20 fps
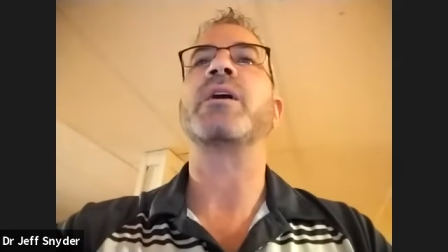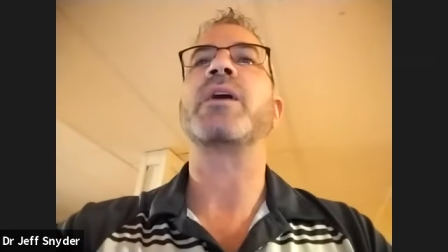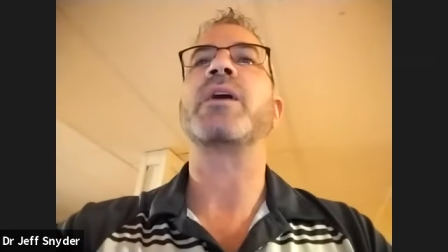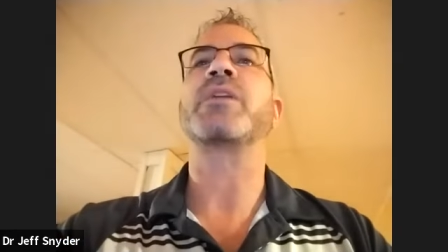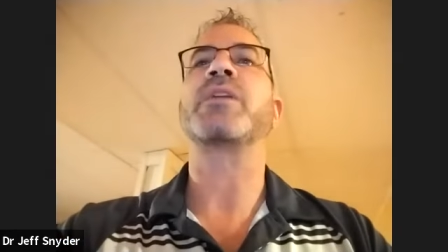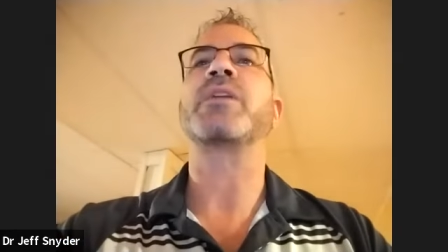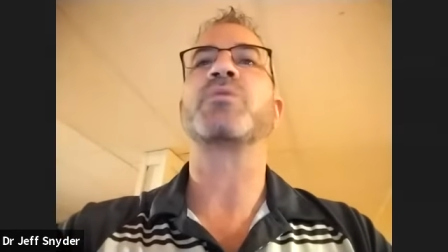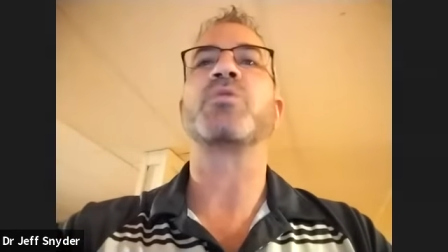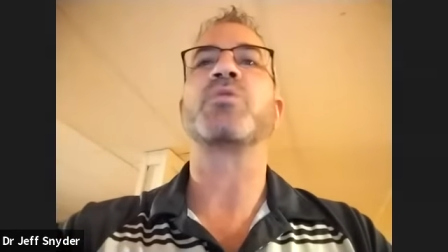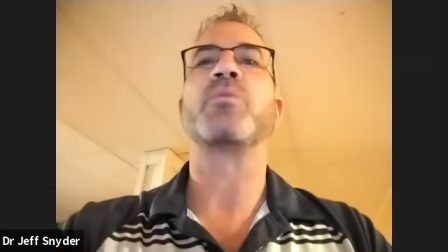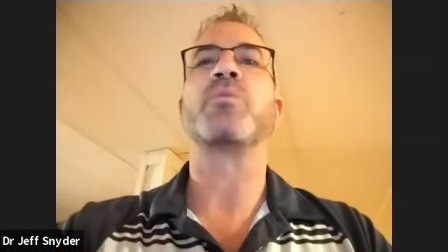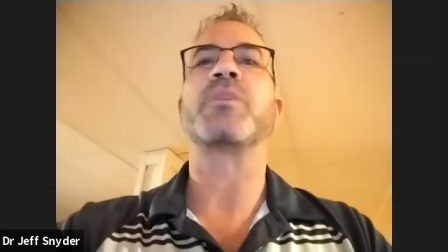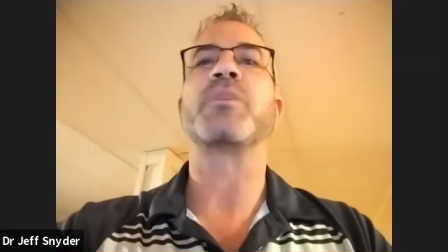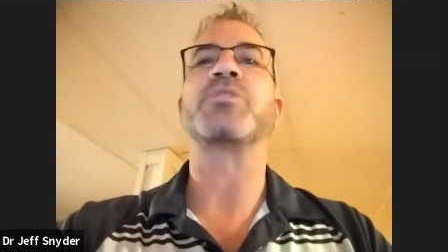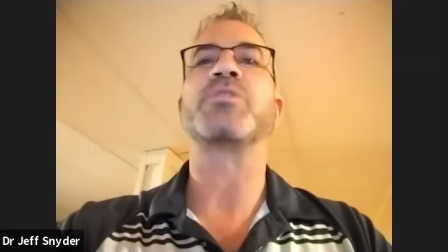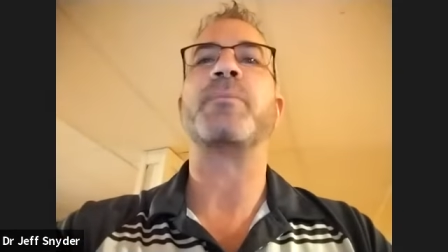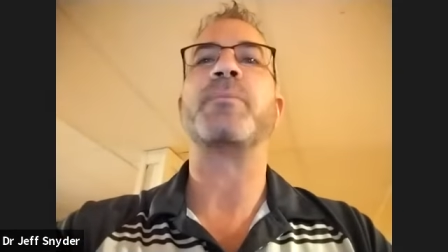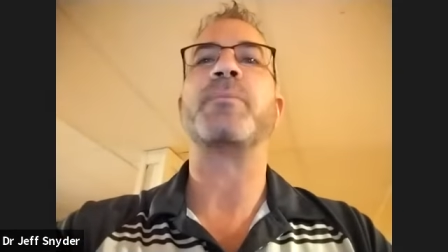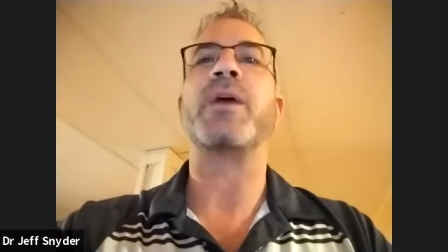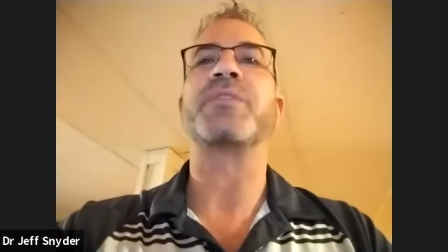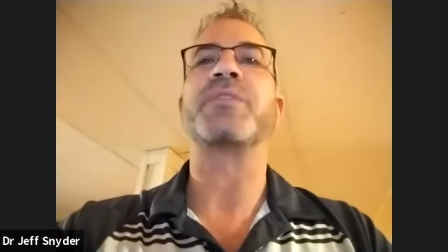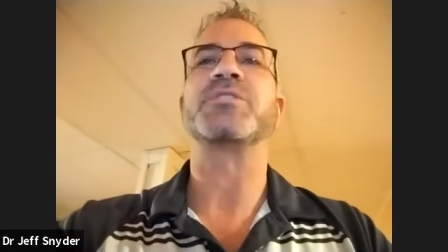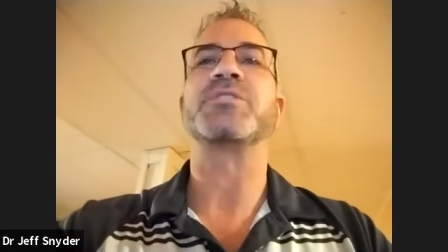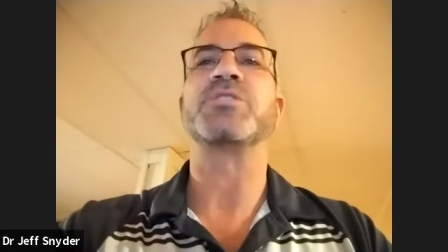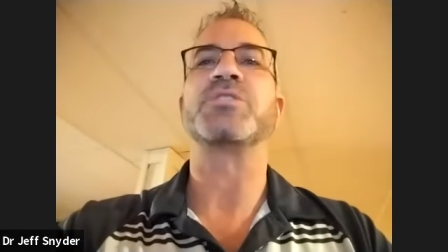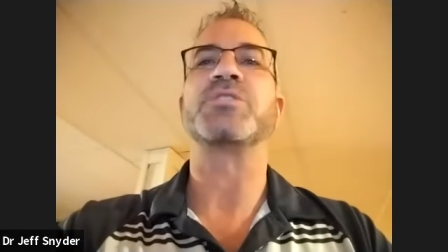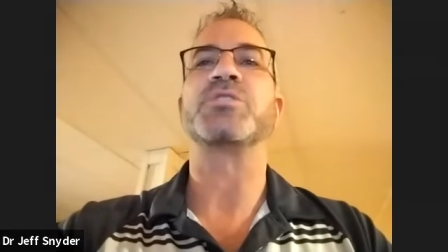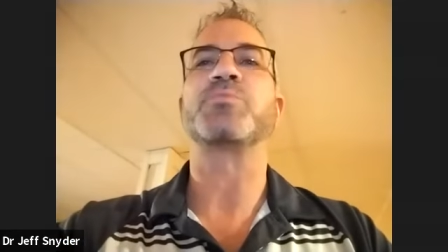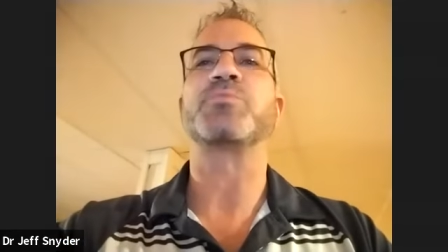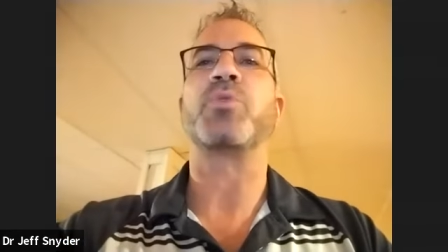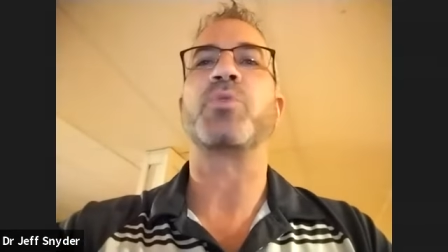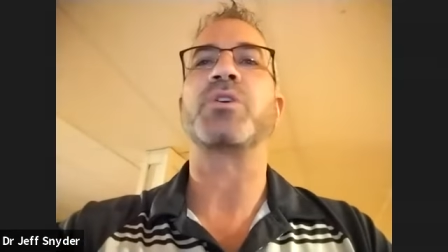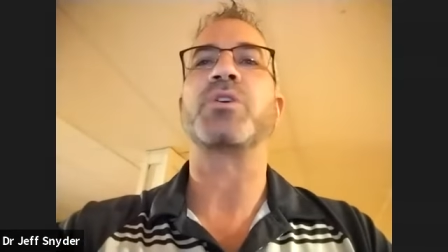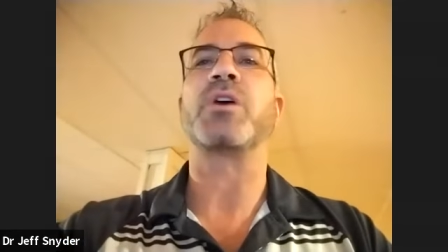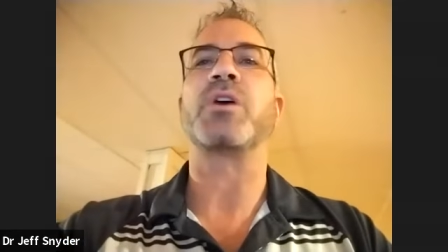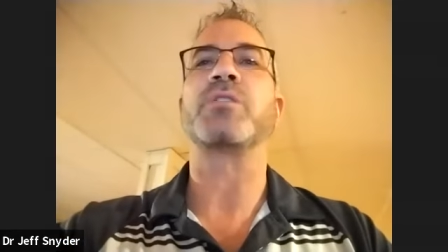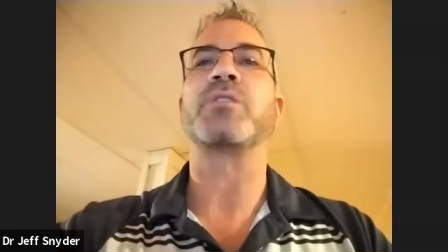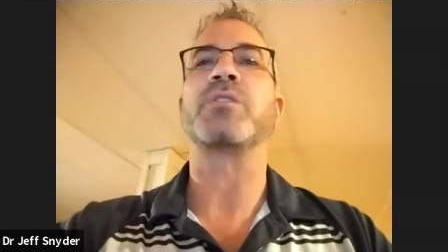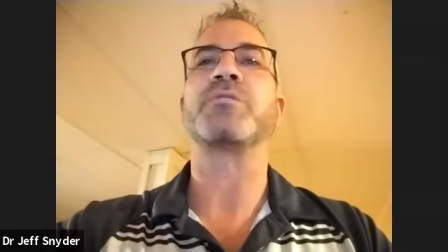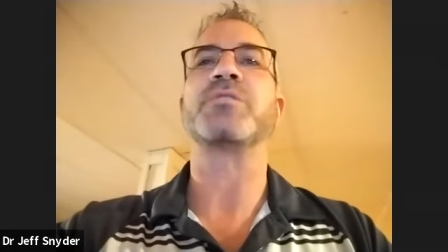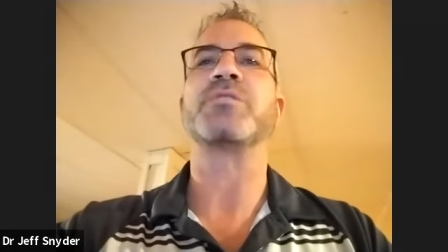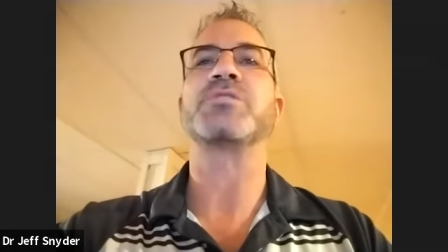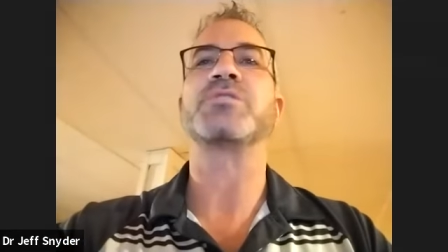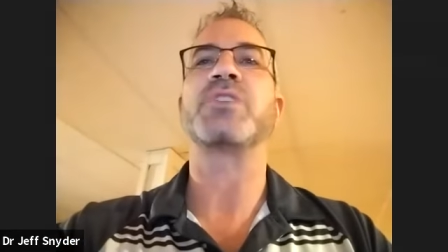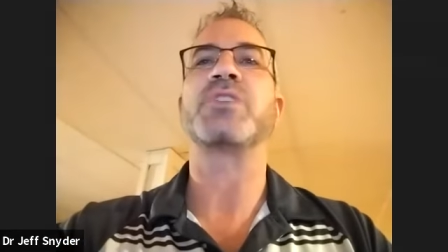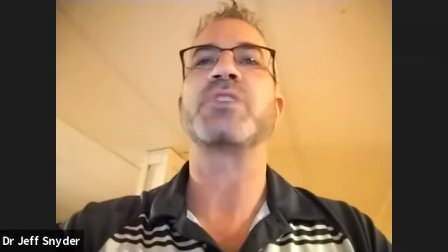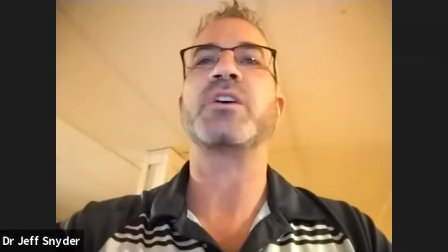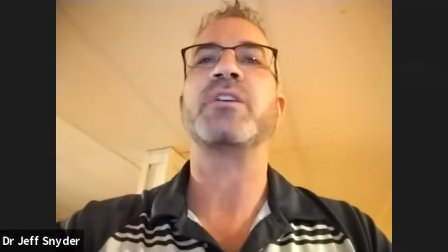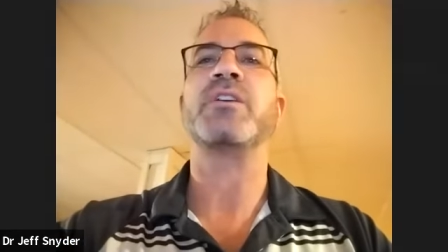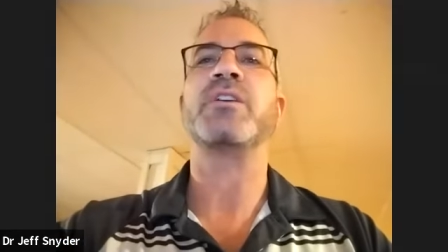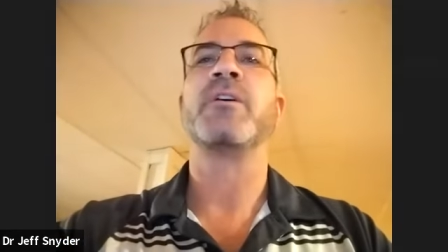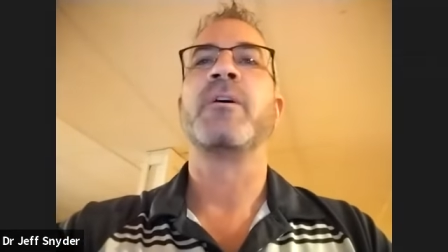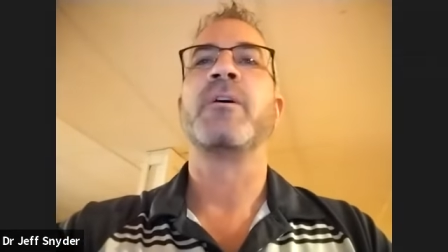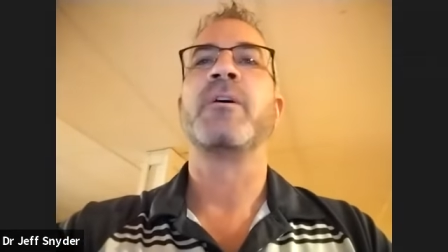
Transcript: I don't know much about this at this point, other than to say